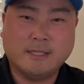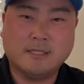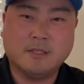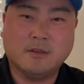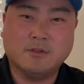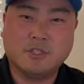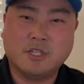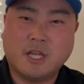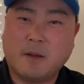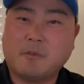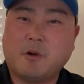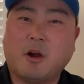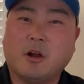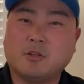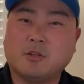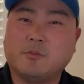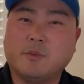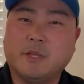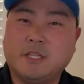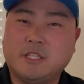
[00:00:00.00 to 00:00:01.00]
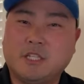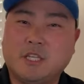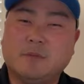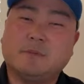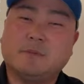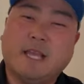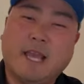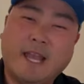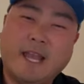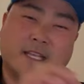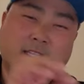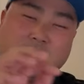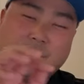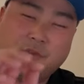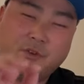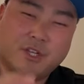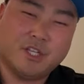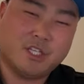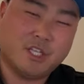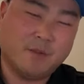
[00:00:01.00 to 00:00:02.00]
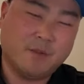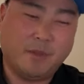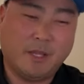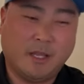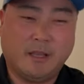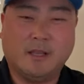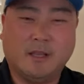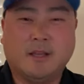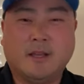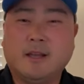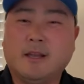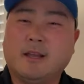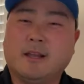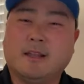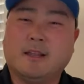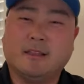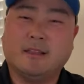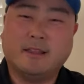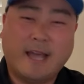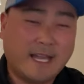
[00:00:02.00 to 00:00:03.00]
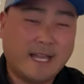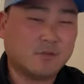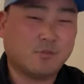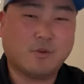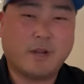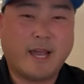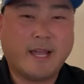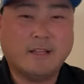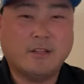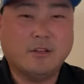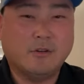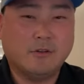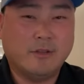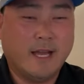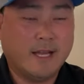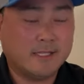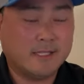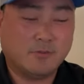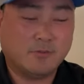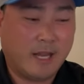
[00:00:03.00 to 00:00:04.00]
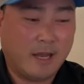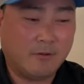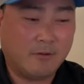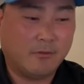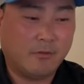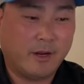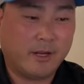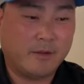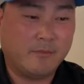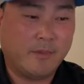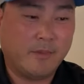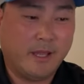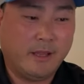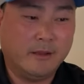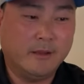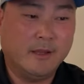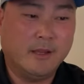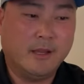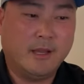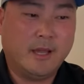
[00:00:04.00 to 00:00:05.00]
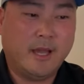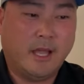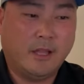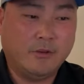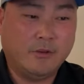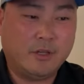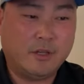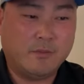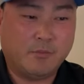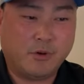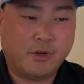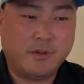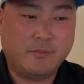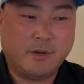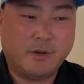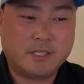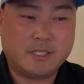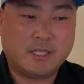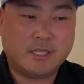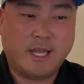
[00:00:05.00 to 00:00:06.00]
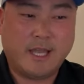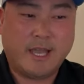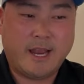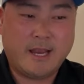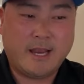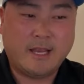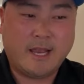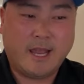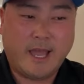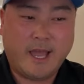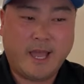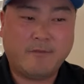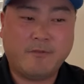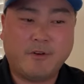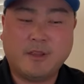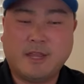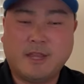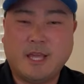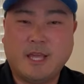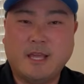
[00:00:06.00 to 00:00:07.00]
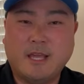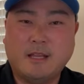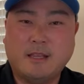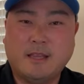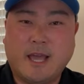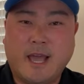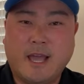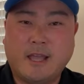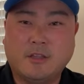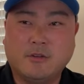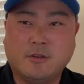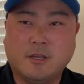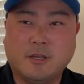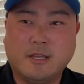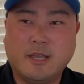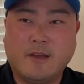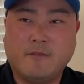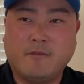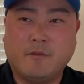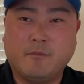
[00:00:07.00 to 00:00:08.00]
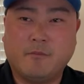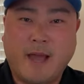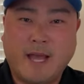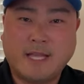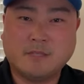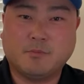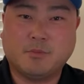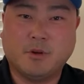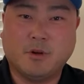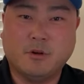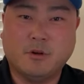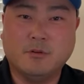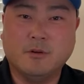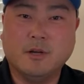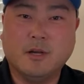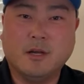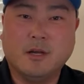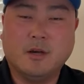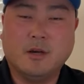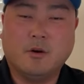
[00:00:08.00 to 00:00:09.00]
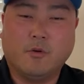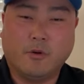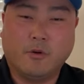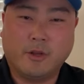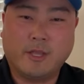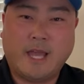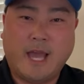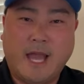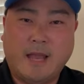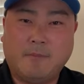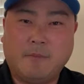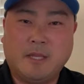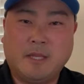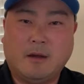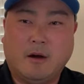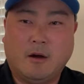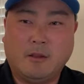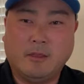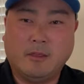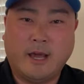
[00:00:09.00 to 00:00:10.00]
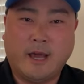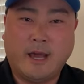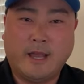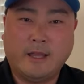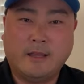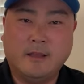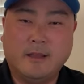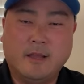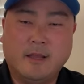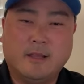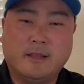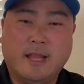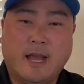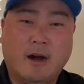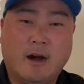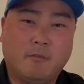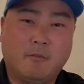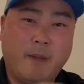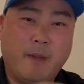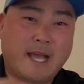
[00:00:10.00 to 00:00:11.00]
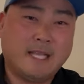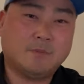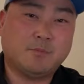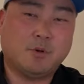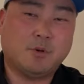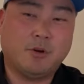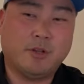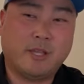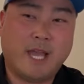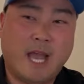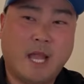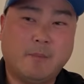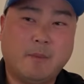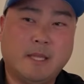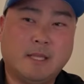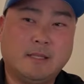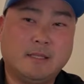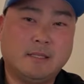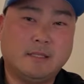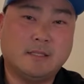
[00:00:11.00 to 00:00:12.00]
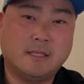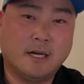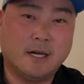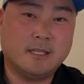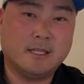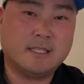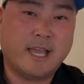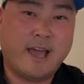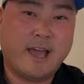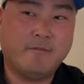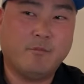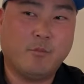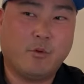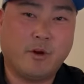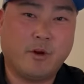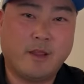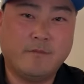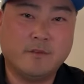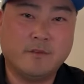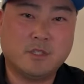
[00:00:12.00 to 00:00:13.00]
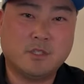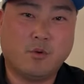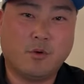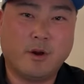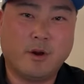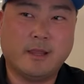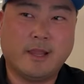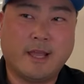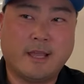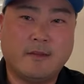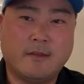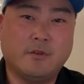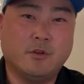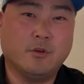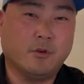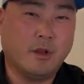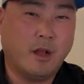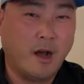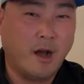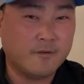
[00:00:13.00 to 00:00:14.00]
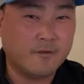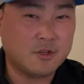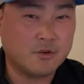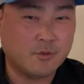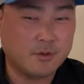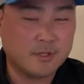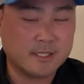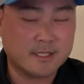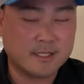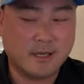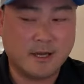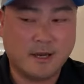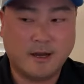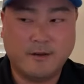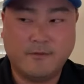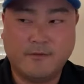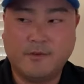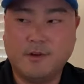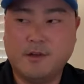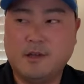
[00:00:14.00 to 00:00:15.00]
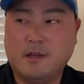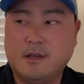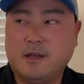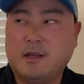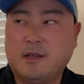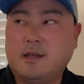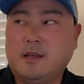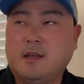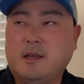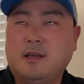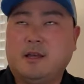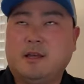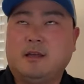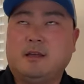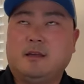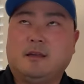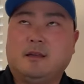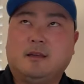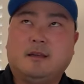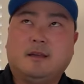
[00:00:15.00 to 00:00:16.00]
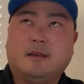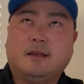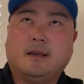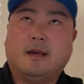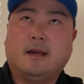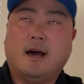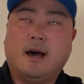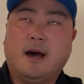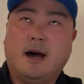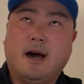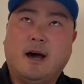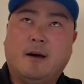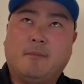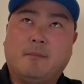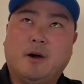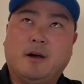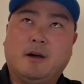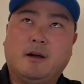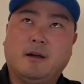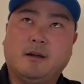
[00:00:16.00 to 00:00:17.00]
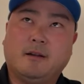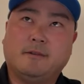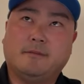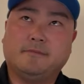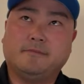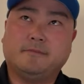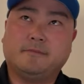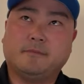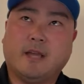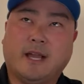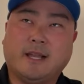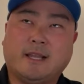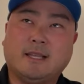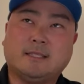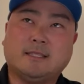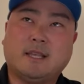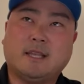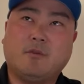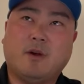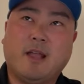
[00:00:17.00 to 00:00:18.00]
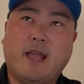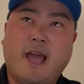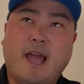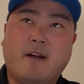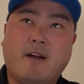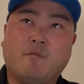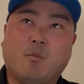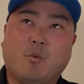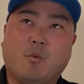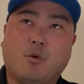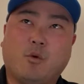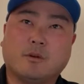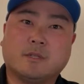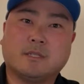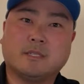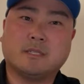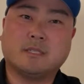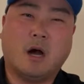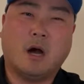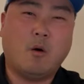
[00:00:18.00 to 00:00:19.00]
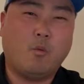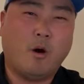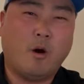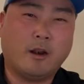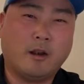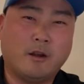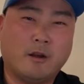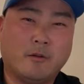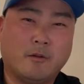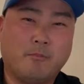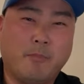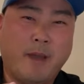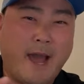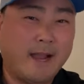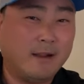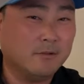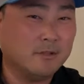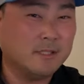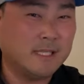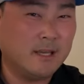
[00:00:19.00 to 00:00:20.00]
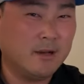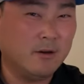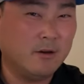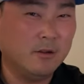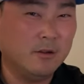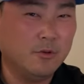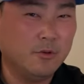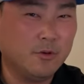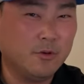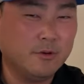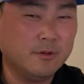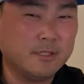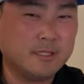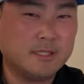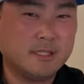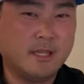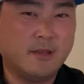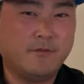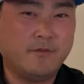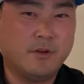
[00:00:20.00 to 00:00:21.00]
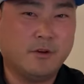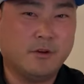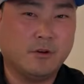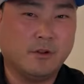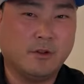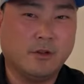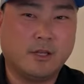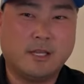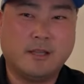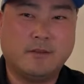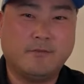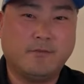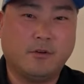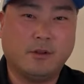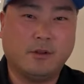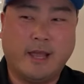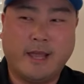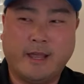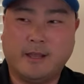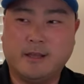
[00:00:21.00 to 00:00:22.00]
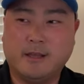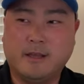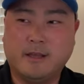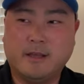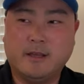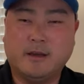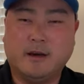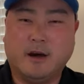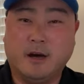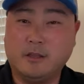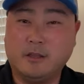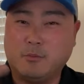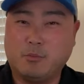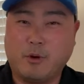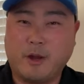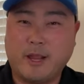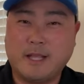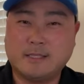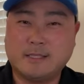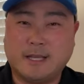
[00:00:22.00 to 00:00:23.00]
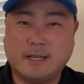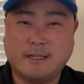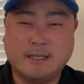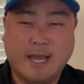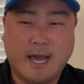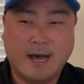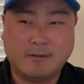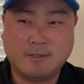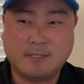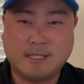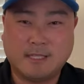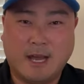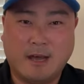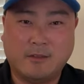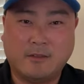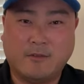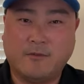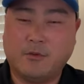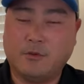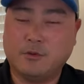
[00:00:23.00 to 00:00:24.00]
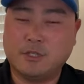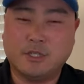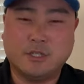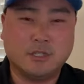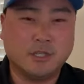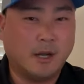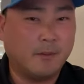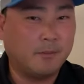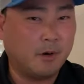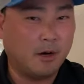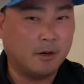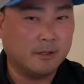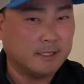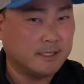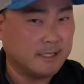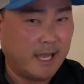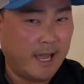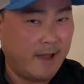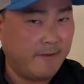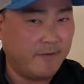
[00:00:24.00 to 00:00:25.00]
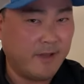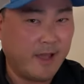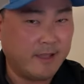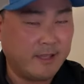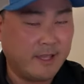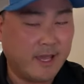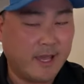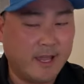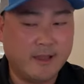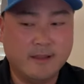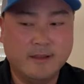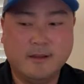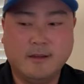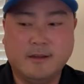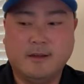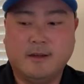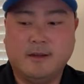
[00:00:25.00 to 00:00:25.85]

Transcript: So Shop Carls would be the cheapest, and it's free shipping. And that's what I do. That's what I would recommend. And you can pretty much get everything that you can get from Bass Pro or Academy online. Now, Bass Pro Academy does have more inventory, like if you're doing offshore stuff. I guess they would have more saltwater paddle tail lures if you're looking for like other brands like Down South. Unfortunately, Shop Carls doesn't have that yet.